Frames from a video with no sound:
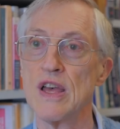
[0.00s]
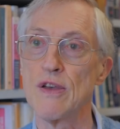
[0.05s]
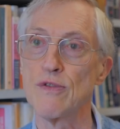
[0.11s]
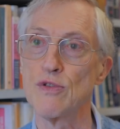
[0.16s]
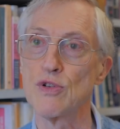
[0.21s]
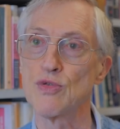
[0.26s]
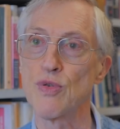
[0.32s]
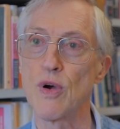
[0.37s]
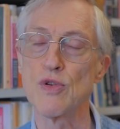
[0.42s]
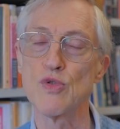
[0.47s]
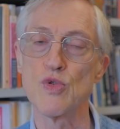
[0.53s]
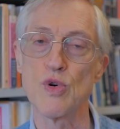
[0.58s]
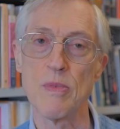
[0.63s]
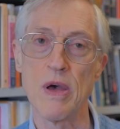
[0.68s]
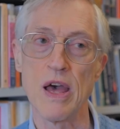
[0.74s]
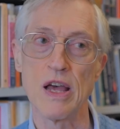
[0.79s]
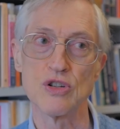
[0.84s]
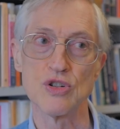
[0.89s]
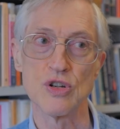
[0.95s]
If you try to
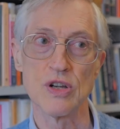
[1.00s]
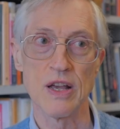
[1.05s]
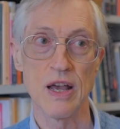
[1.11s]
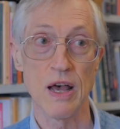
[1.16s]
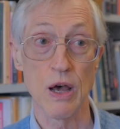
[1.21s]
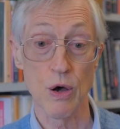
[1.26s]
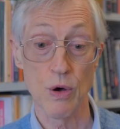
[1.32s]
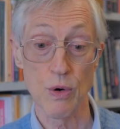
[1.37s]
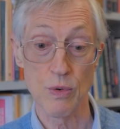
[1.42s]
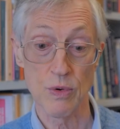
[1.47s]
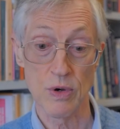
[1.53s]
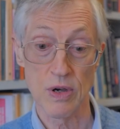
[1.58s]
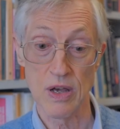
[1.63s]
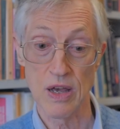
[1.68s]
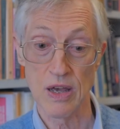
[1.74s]
imagine how